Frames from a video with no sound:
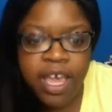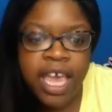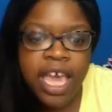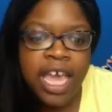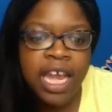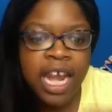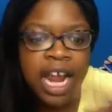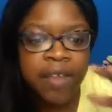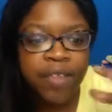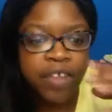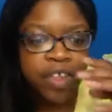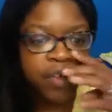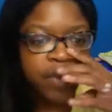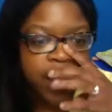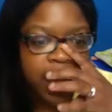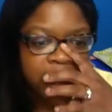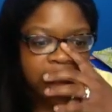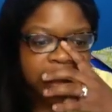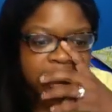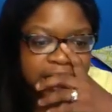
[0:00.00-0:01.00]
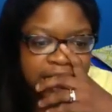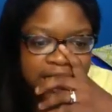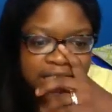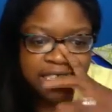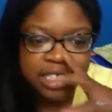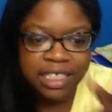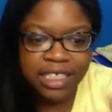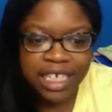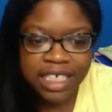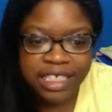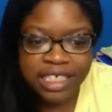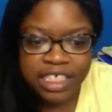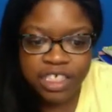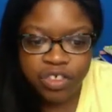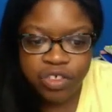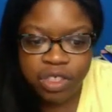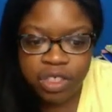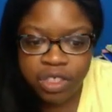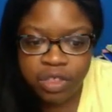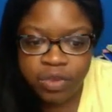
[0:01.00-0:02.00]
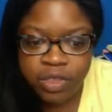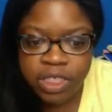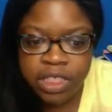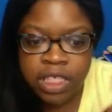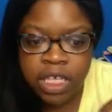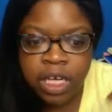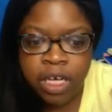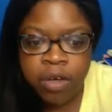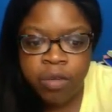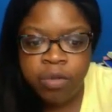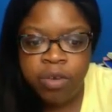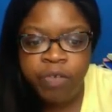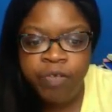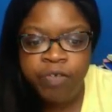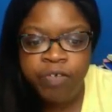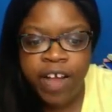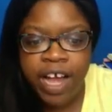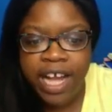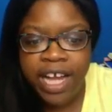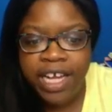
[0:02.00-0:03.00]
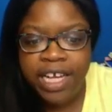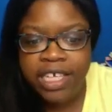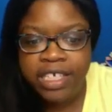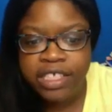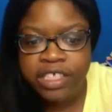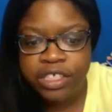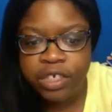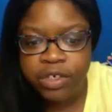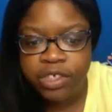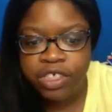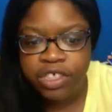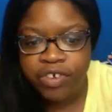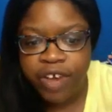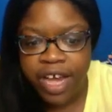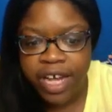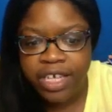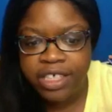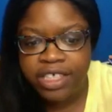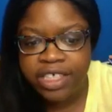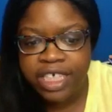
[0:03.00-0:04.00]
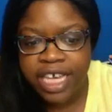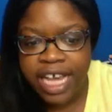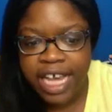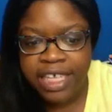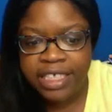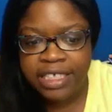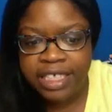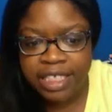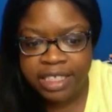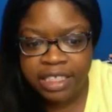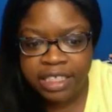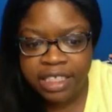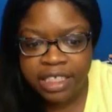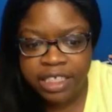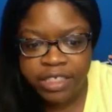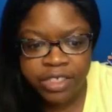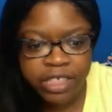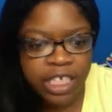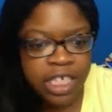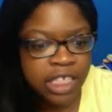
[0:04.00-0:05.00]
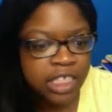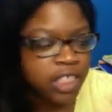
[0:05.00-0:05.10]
And after you got it done, the next thing you is refine search strategy as necessary.